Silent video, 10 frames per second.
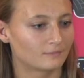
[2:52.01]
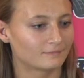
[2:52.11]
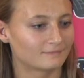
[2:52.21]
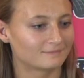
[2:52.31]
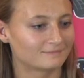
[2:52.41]

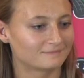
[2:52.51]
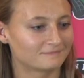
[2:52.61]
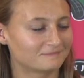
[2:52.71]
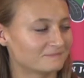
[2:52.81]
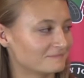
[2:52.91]

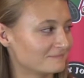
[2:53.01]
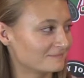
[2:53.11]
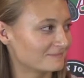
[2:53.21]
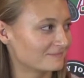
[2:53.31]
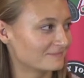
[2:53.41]

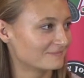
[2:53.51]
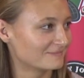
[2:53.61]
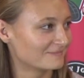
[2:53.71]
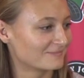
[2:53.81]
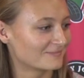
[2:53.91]

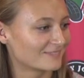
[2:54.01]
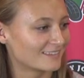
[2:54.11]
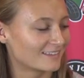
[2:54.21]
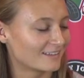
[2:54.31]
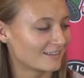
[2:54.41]

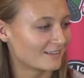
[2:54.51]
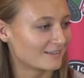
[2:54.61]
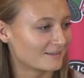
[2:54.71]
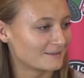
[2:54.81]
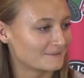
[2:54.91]

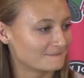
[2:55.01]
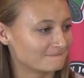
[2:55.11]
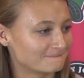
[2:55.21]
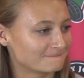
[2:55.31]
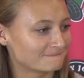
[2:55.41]

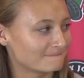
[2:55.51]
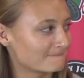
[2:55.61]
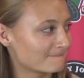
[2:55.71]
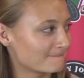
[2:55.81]
This person isn't speaking.